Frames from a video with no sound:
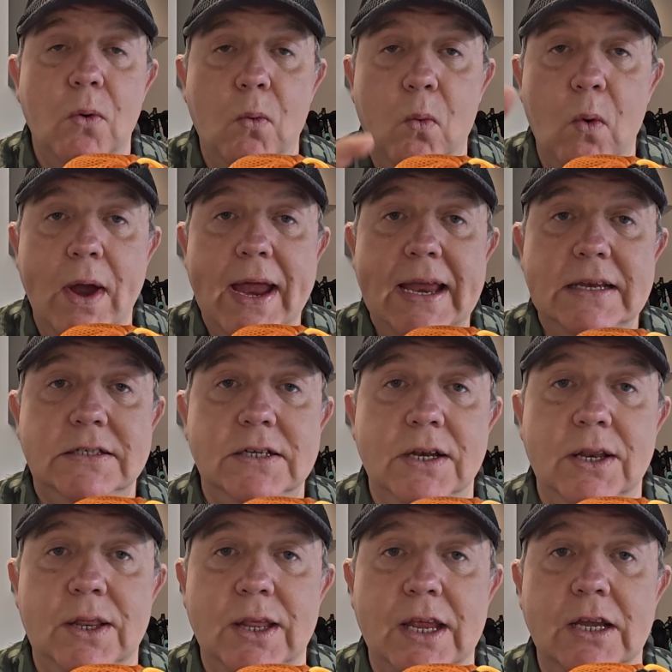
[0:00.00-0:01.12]
weights
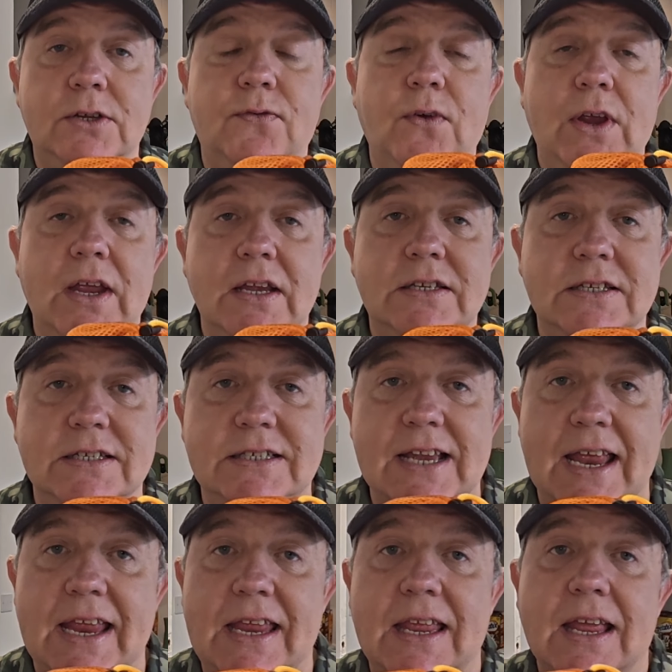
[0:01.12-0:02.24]
and things for you to
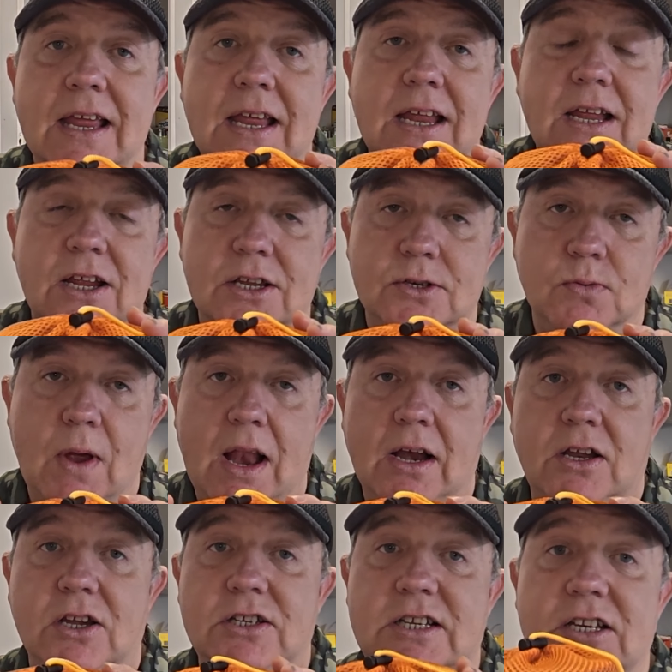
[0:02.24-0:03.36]
see as well,
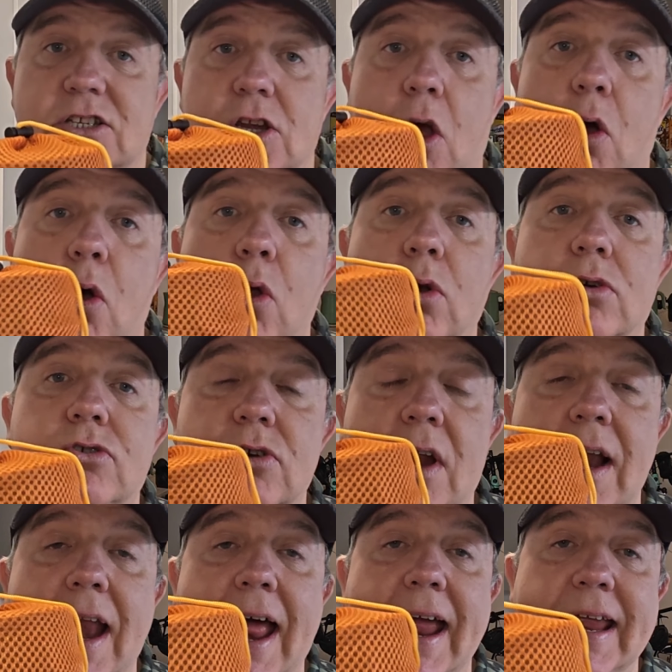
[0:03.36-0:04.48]
because it's an
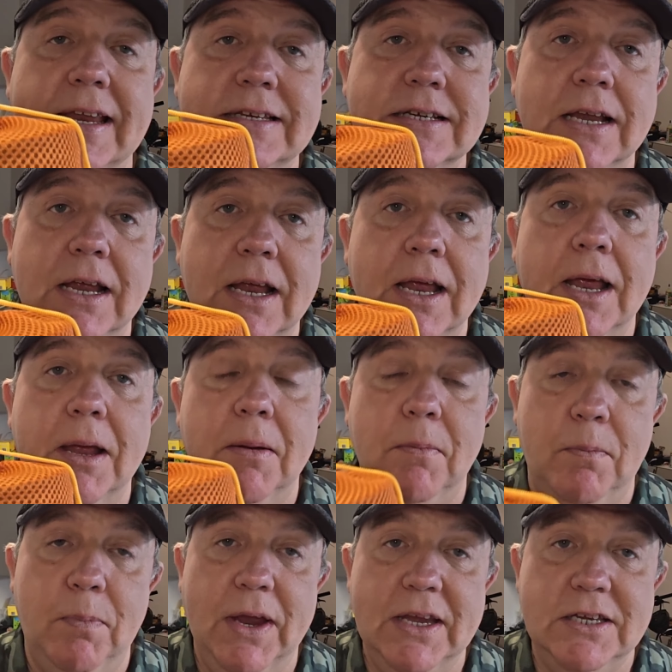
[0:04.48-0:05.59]
ultralight
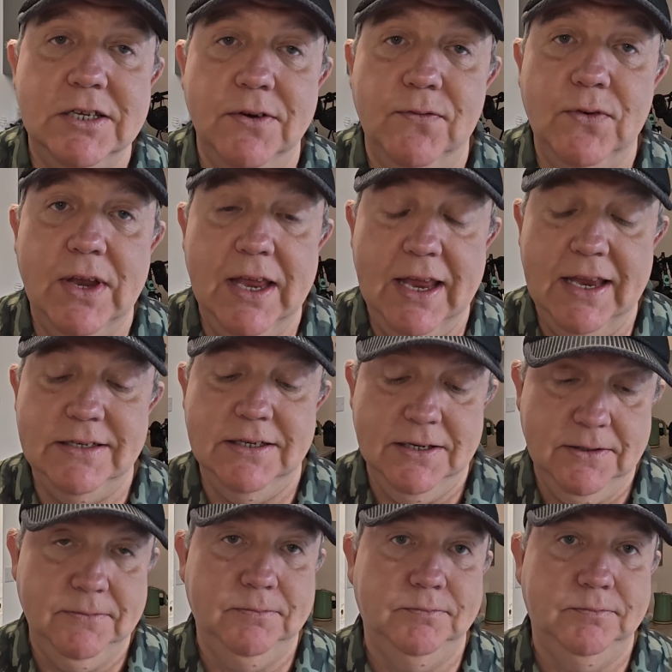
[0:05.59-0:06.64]
piece of kit.